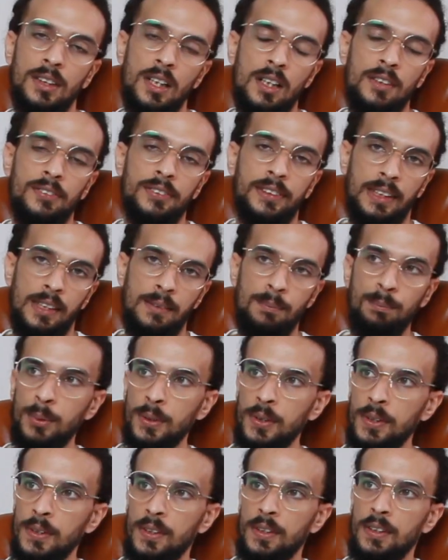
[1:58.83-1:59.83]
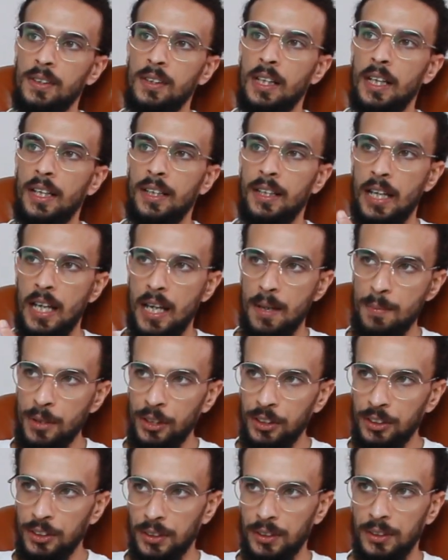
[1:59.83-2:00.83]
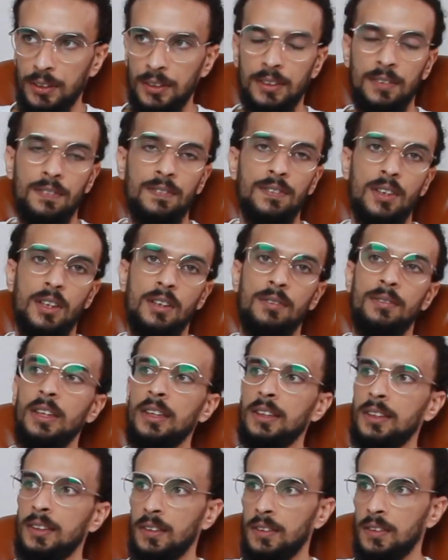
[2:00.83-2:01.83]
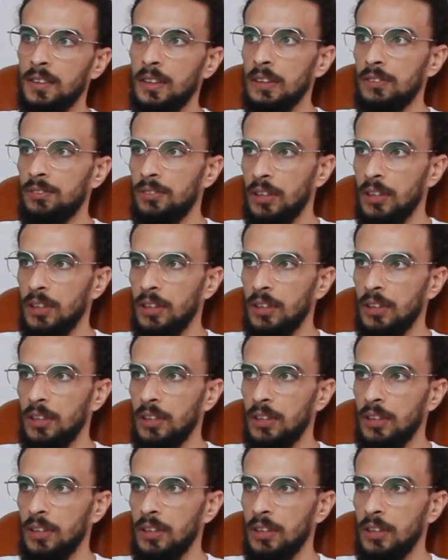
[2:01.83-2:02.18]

of symbol and images from historical